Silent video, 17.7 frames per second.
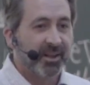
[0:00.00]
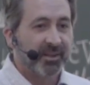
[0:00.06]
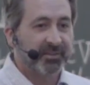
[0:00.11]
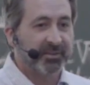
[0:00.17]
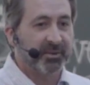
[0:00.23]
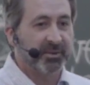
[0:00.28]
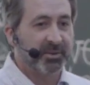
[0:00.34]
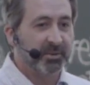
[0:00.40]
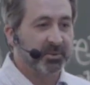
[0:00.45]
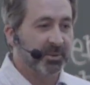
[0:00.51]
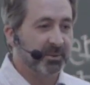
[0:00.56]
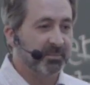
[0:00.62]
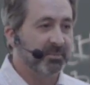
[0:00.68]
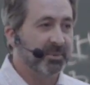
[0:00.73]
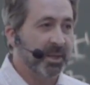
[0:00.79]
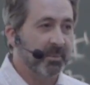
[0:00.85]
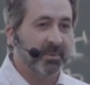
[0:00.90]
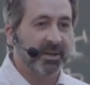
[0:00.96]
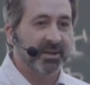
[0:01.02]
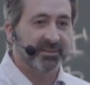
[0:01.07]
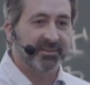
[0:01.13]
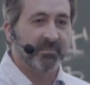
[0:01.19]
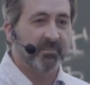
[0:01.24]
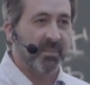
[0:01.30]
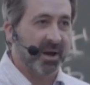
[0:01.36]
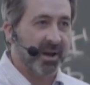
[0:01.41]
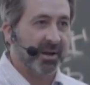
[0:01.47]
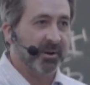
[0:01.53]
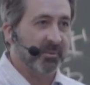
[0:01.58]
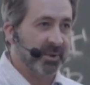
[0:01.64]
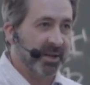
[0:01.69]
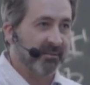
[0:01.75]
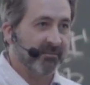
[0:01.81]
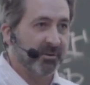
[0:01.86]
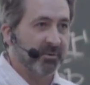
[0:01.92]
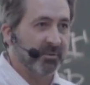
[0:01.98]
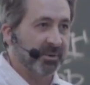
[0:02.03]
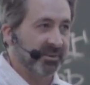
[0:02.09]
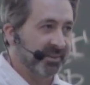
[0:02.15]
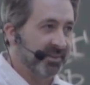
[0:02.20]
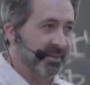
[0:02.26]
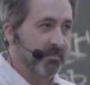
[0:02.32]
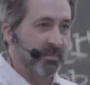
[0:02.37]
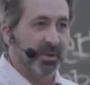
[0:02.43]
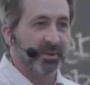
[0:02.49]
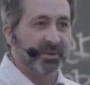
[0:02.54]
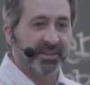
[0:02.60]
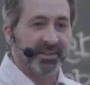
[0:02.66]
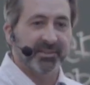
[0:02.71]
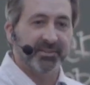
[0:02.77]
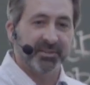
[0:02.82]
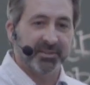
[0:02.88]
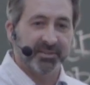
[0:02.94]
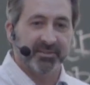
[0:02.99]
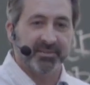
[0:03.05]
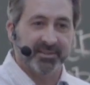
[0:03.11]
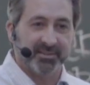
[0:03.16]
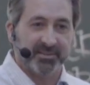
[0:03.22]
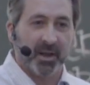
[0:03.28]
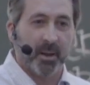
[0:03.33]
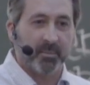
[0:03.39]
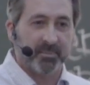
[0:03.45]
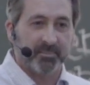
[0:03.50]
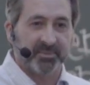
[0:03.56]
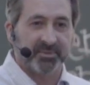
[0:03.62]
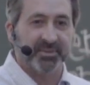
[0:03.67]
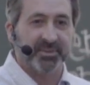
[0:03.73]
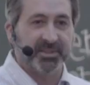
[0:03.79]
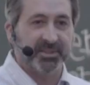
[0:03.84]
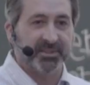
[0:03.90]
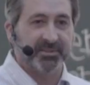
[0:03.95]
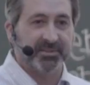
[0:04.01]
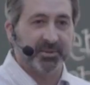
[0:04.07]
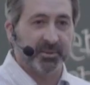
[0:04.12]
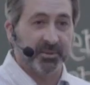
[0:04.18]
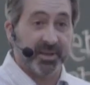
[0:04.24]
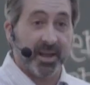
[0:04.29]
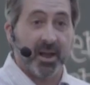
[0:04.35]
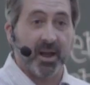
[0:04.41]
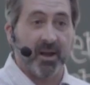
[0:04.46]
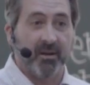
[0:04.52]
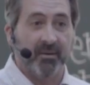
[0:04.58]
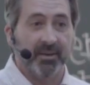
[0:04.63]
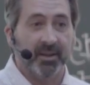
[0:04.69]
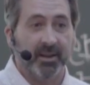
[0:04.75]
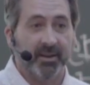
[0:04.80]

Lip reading: So you were limited to buying whatever was in the buildings in the shops in your town.